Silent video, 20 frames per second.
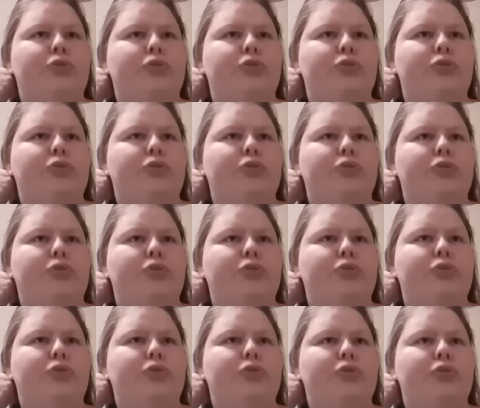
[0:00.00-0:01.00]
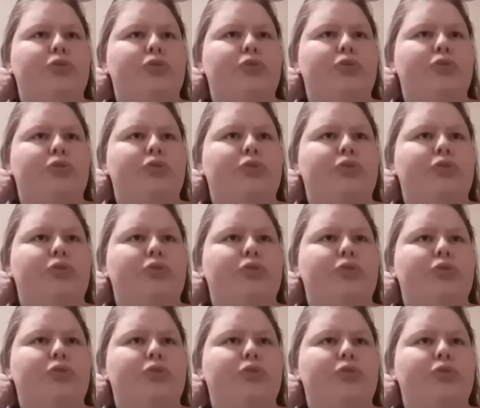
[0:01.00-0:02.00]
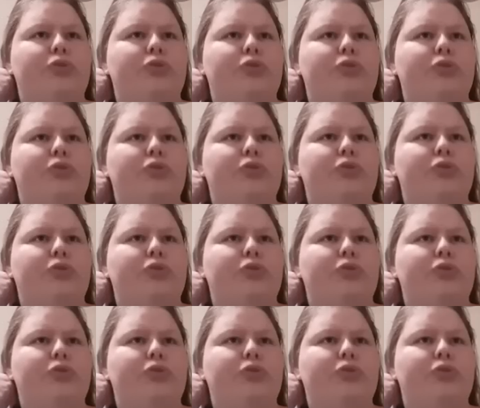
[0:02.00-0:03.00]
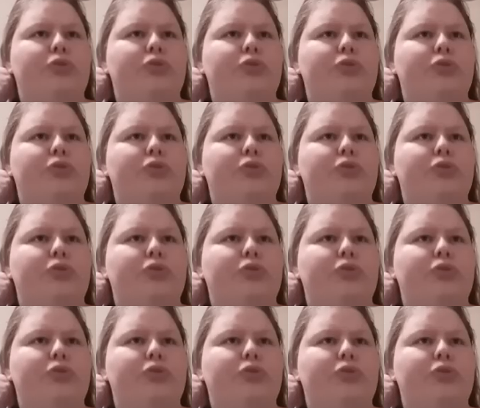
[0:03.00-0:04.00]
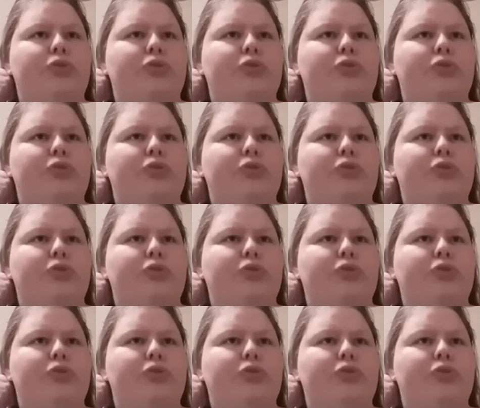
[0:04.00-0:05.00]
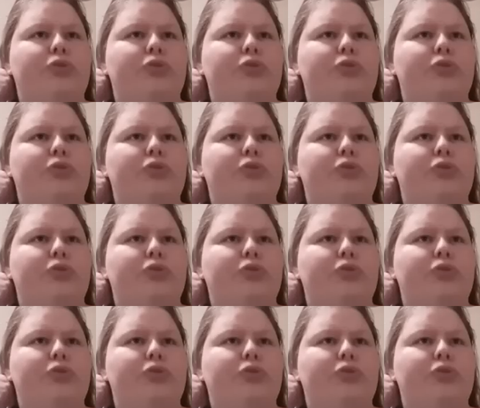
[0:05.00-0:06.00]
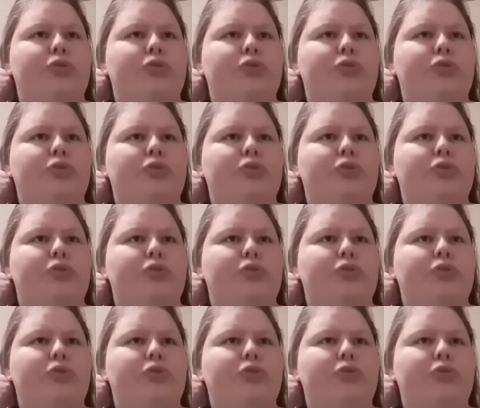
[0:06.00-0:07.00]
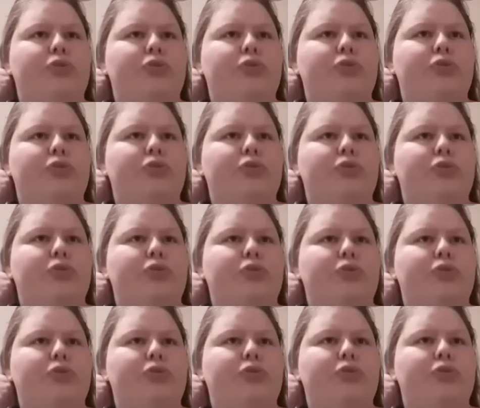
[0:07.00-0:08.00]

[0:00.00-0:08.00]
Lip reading: (not speaking)